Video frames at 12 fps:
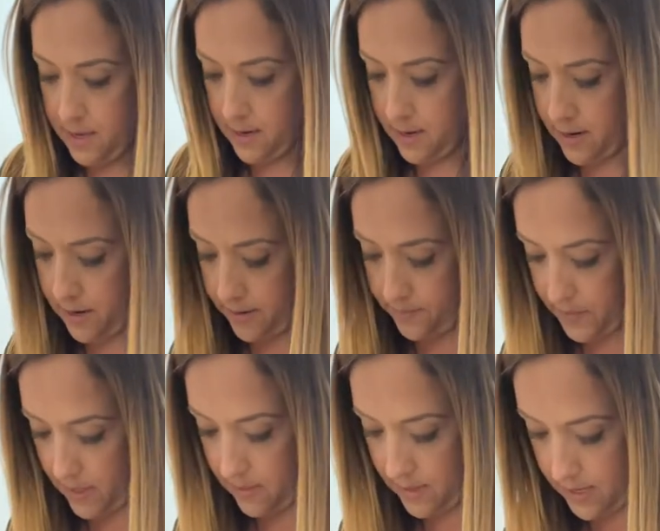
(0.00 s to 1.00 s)

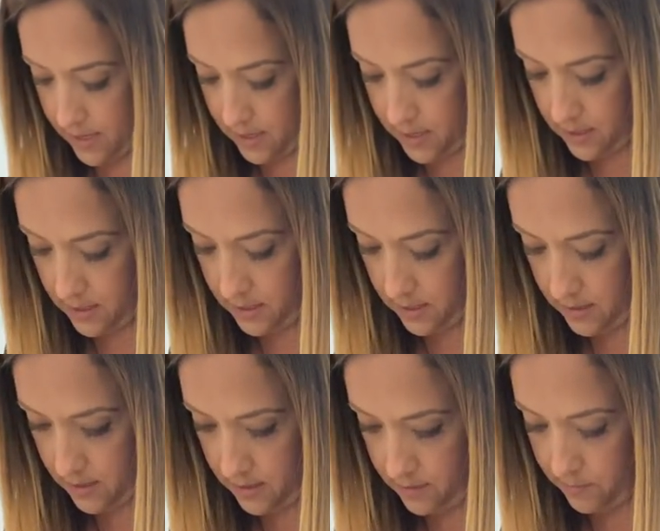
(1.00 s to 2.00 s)
And then
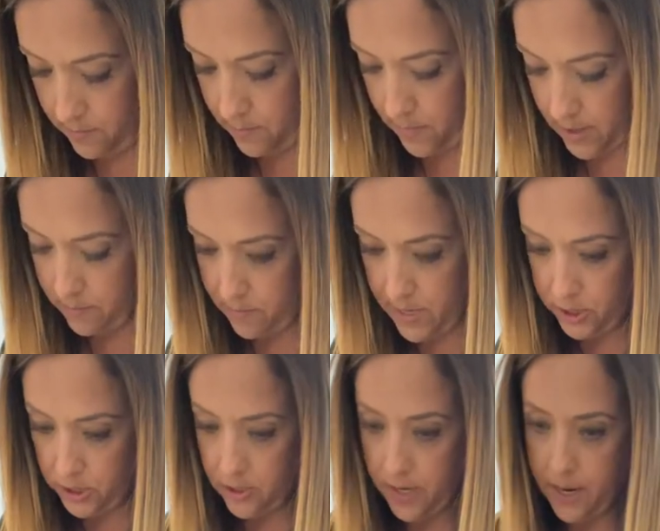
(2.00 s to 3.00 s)

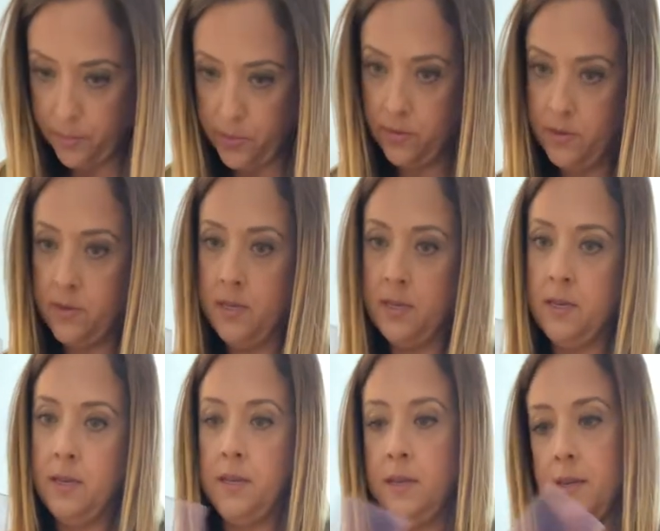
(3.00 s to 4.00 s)
measure up
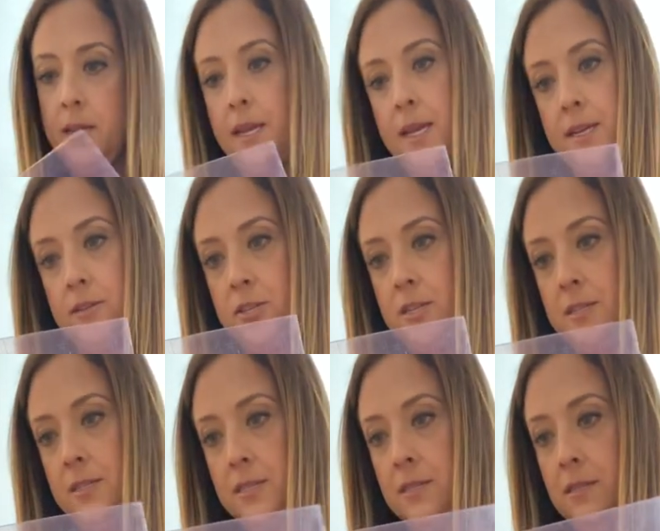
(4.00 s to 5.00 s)
8
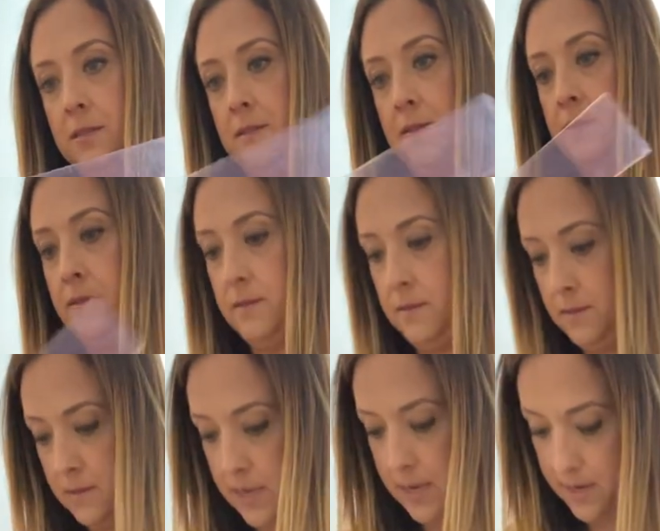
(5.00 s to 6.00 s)
inches
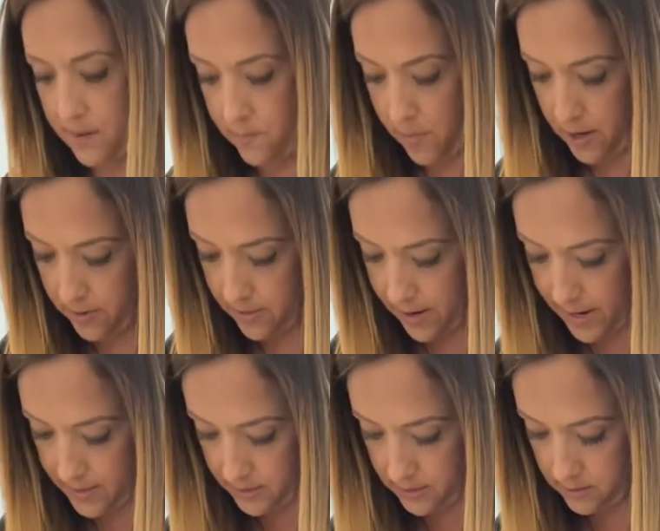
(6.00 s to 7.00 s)
and mark
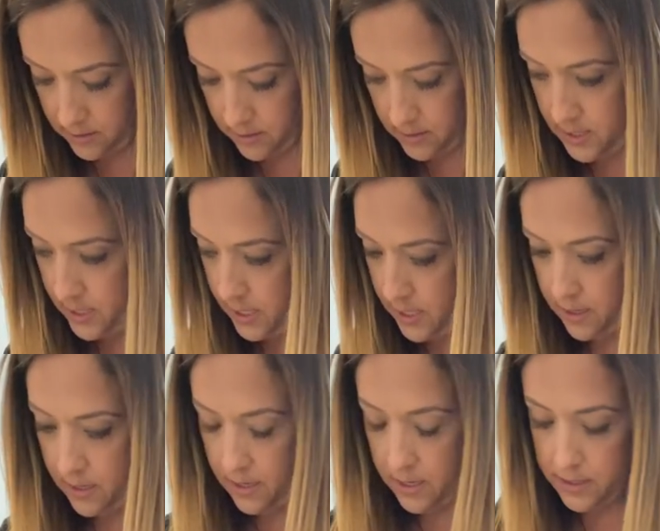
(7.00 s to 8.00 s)
that.
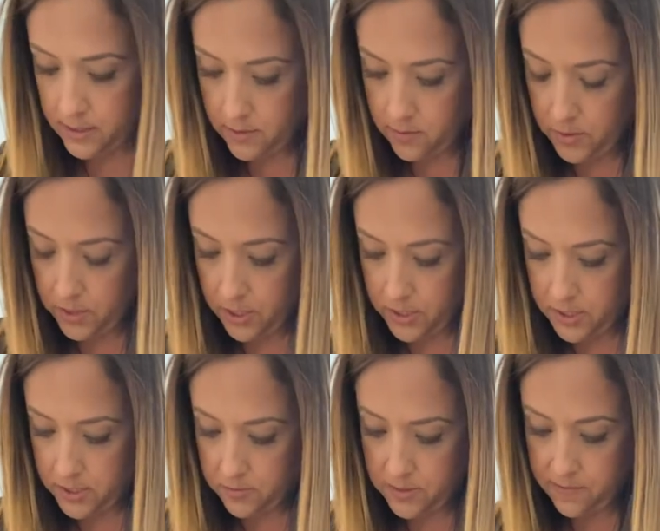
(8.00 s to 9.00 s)
So what you're going
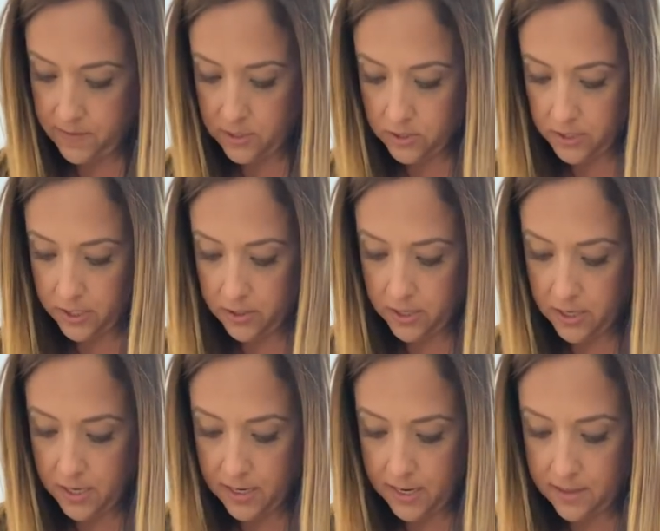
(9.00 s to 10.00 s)
to do is eventually you're going to
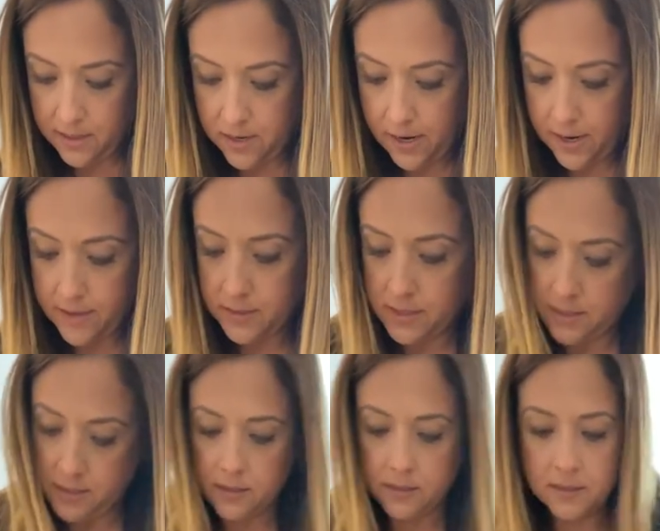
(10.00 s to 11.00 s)
connect the dots,
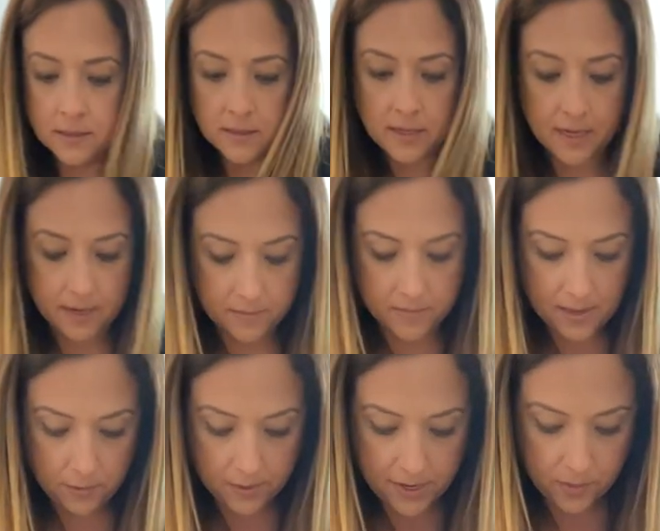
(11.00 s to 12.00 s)
and that
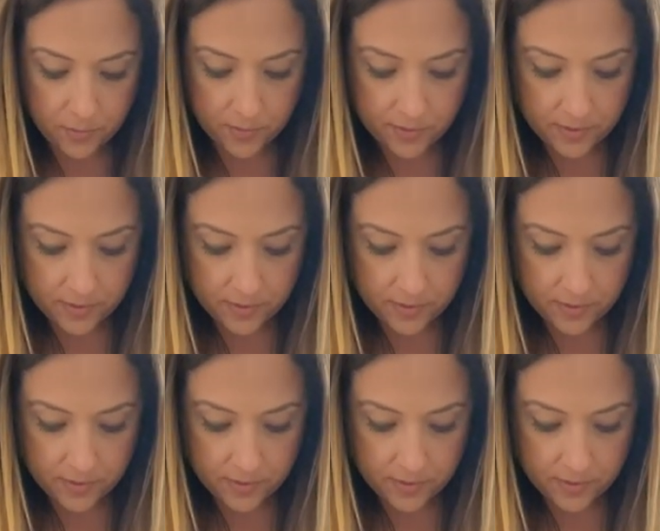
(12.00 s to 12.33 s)
will help